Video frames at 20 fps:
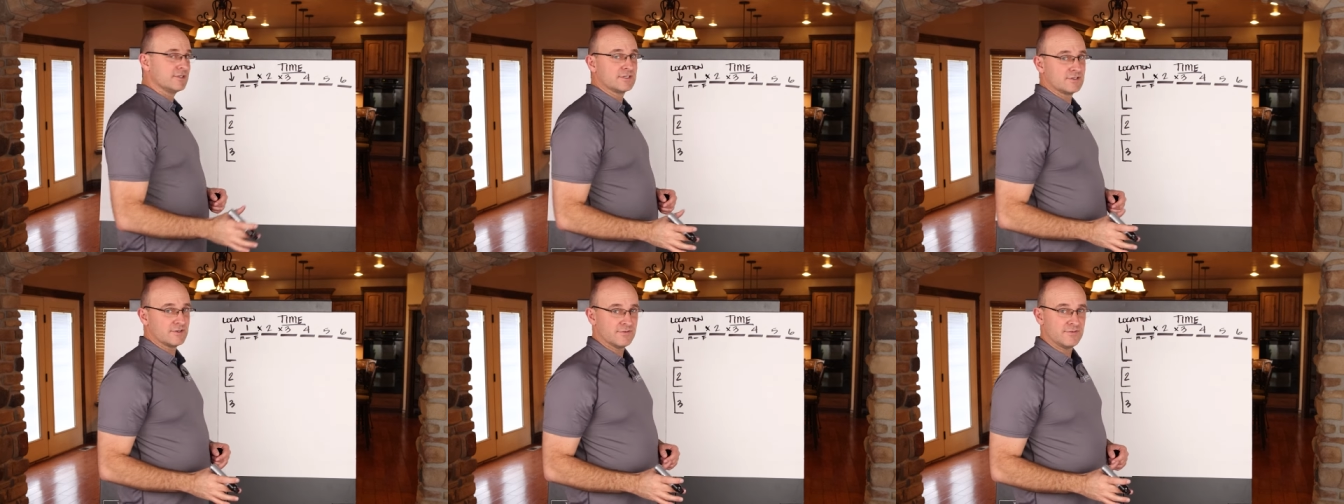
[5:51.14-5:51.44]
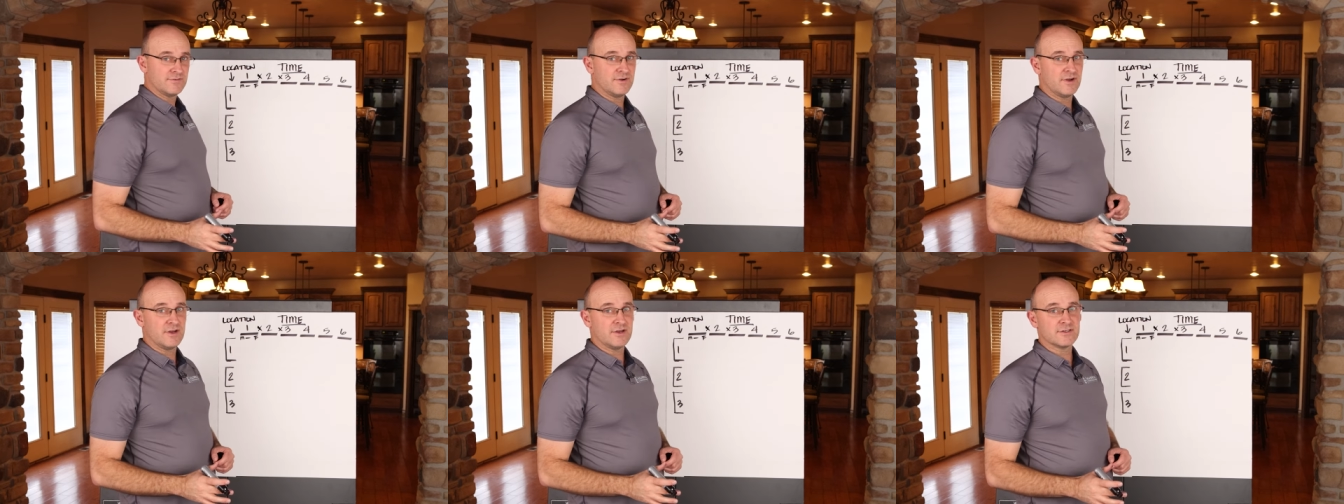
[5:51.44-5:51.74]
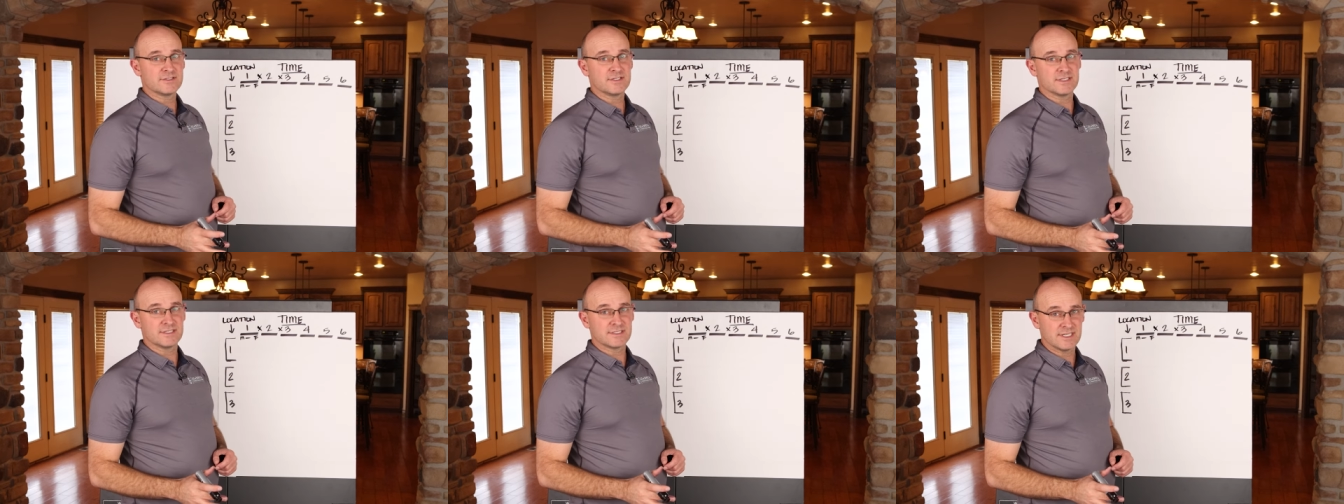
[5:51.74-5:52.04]
us a
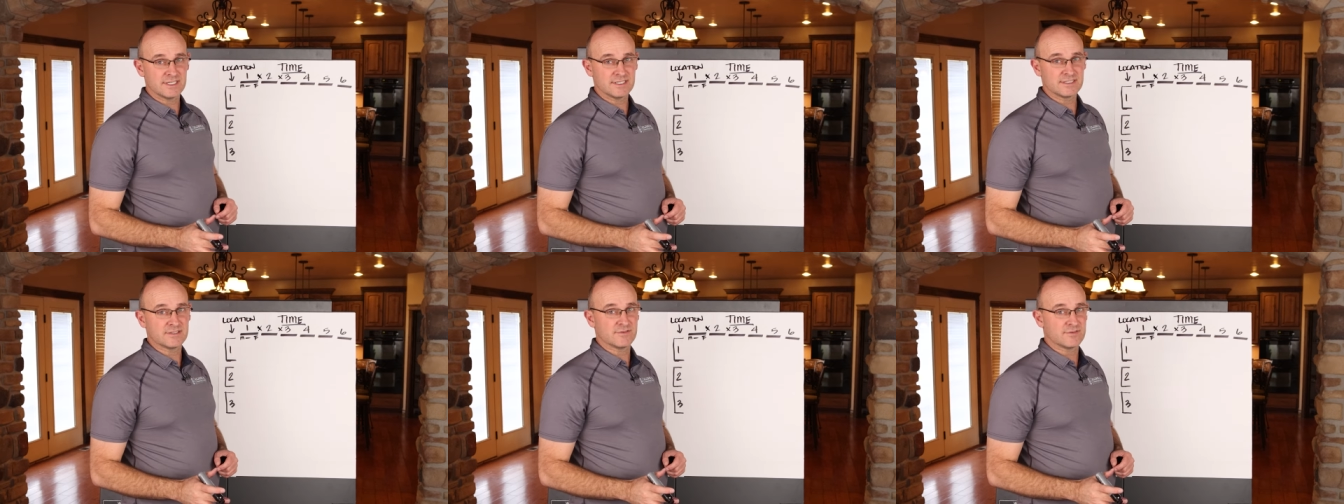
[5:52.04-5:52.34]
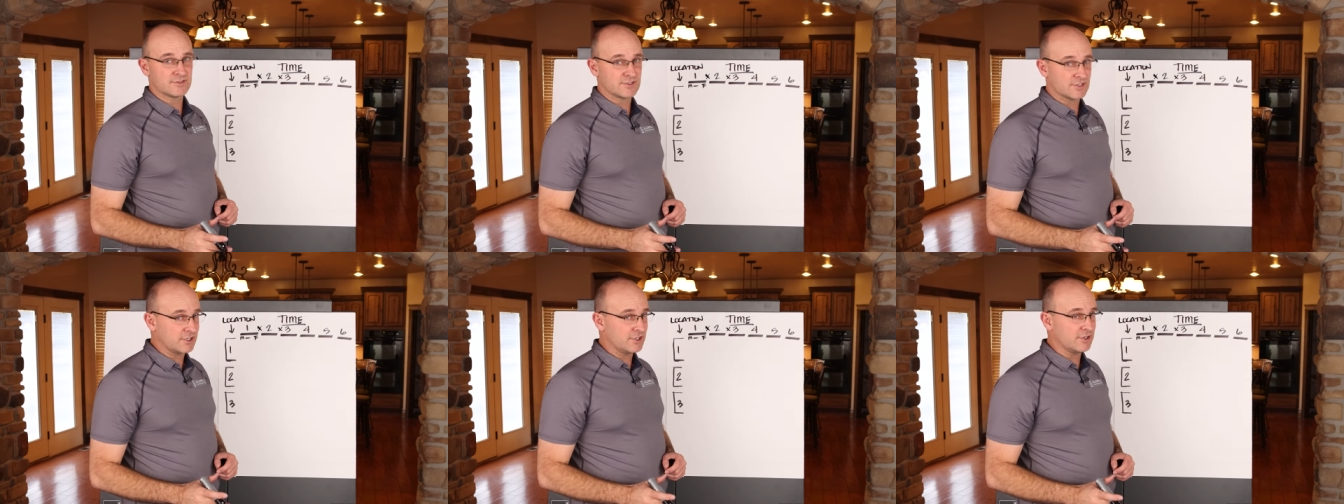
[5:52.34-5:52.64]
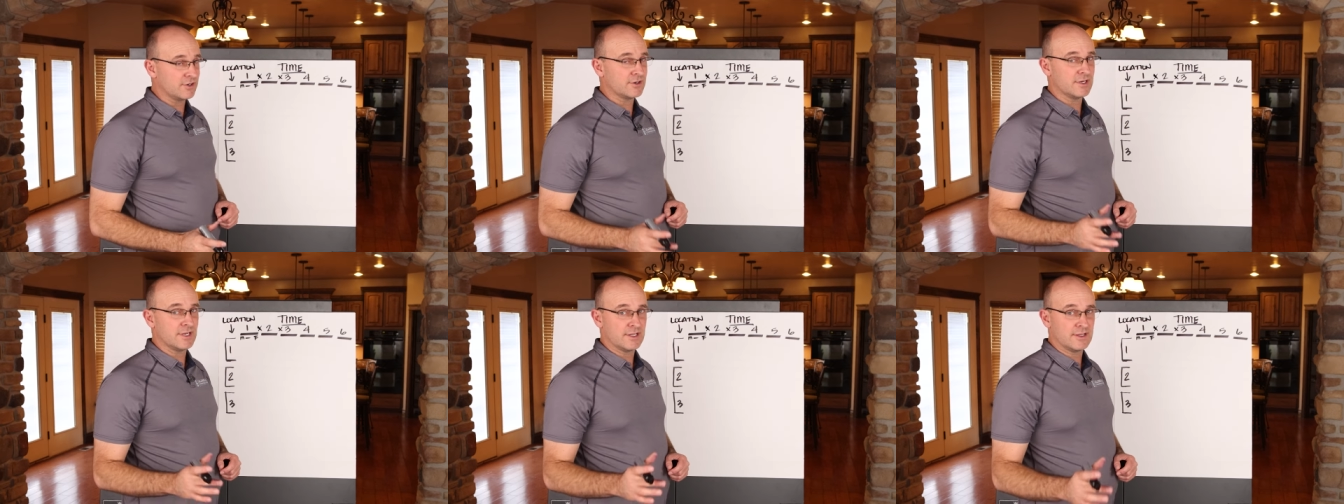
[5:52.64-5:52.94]
false sense of
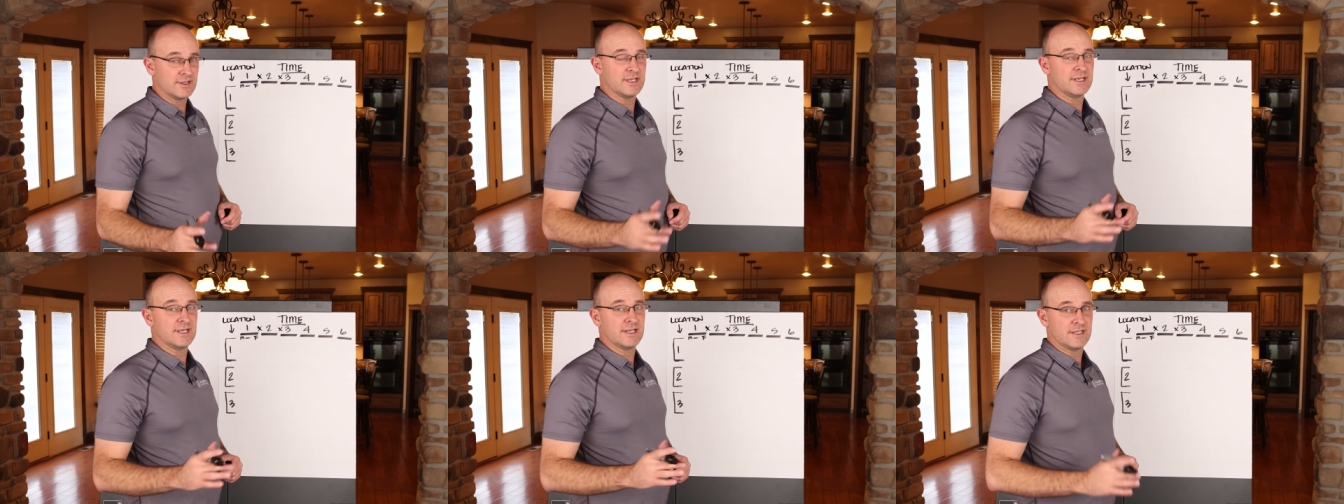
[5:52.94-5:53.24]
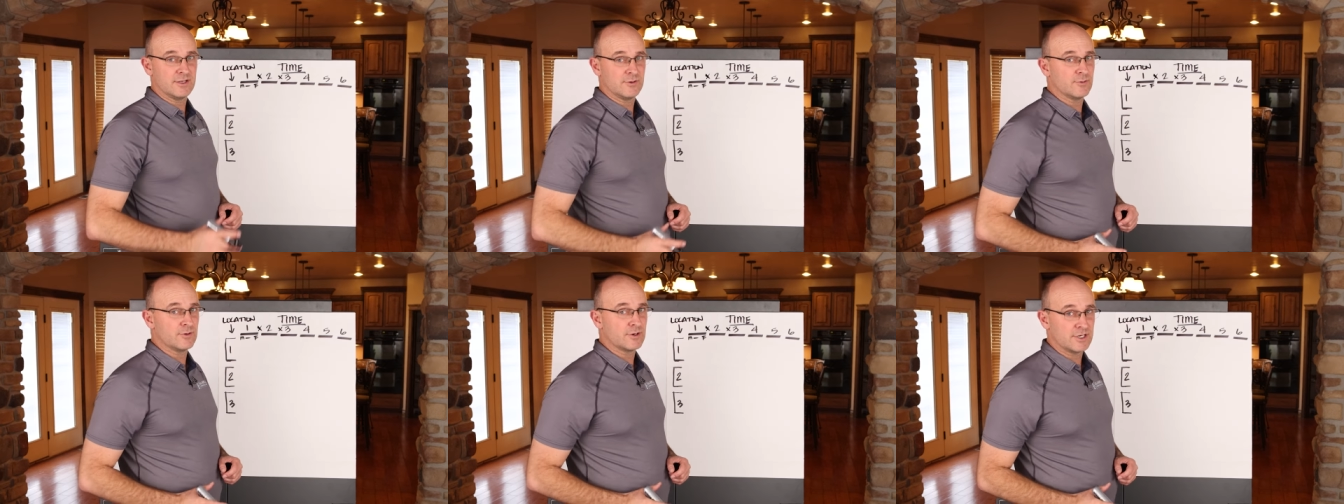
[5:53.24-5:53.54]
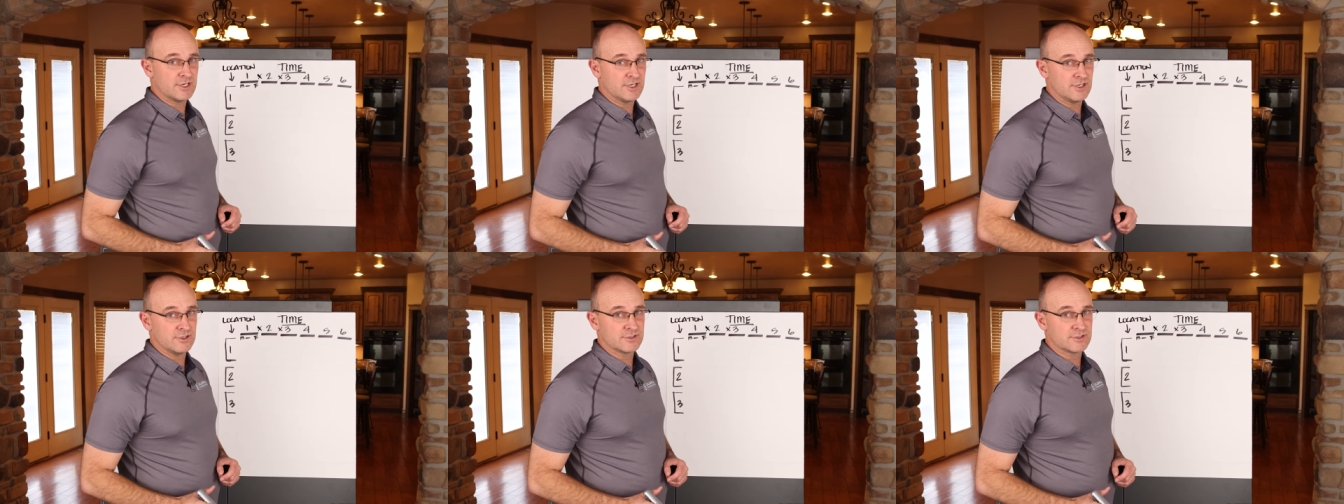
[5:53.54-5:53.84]
security thinking that we're
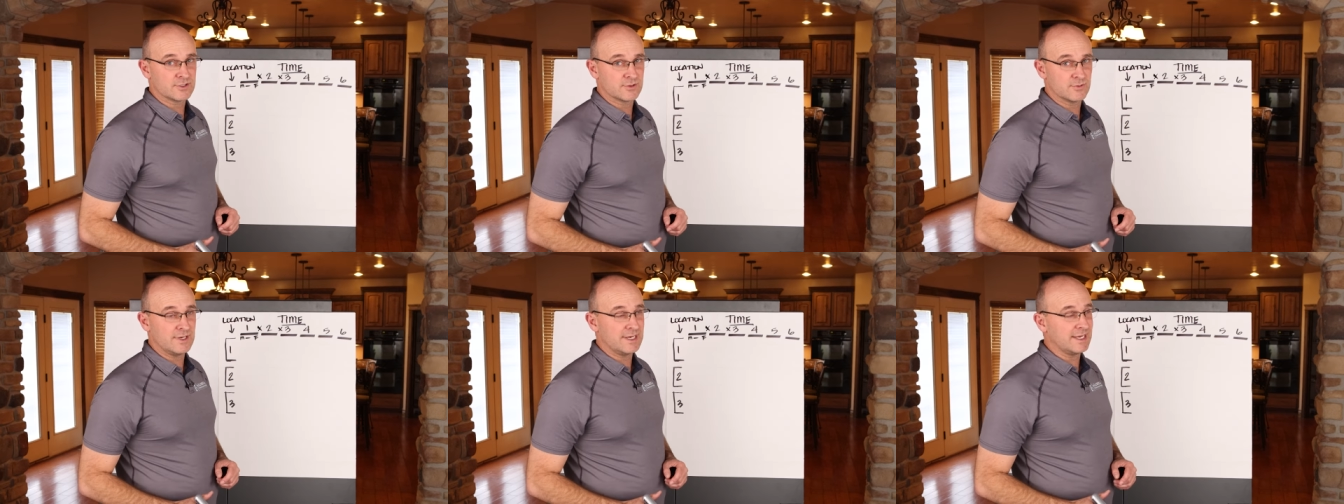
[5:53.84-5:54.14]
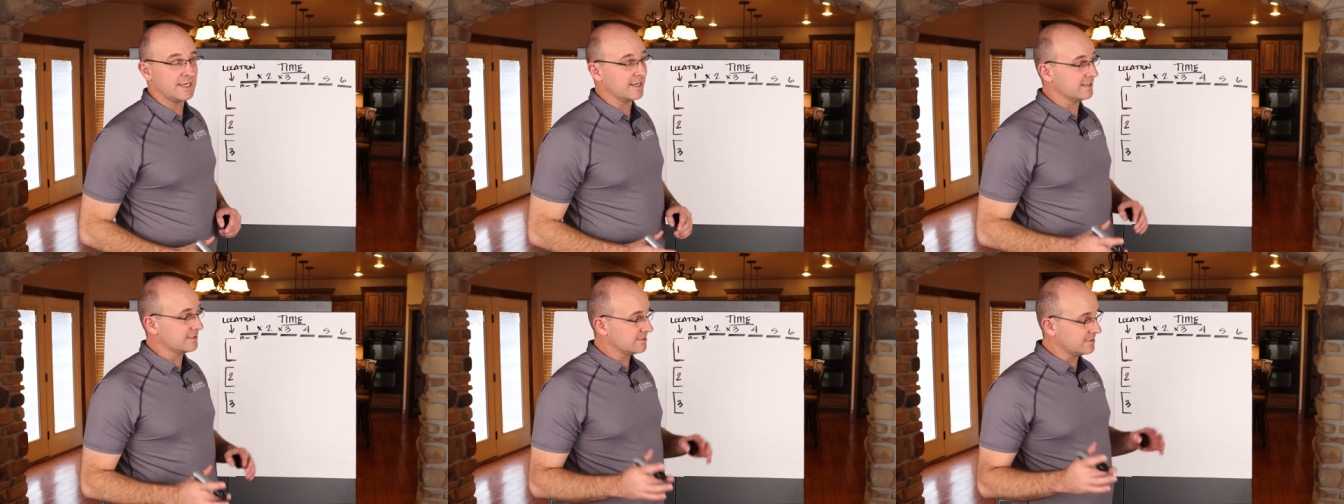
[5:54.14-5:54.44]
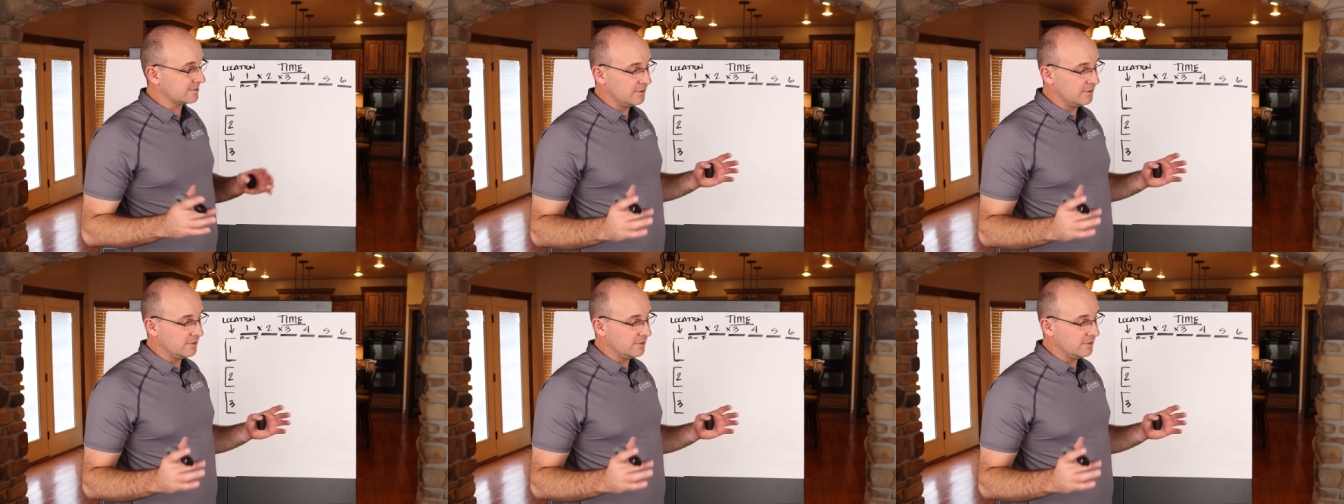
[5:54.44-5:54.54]
going to use the weekends.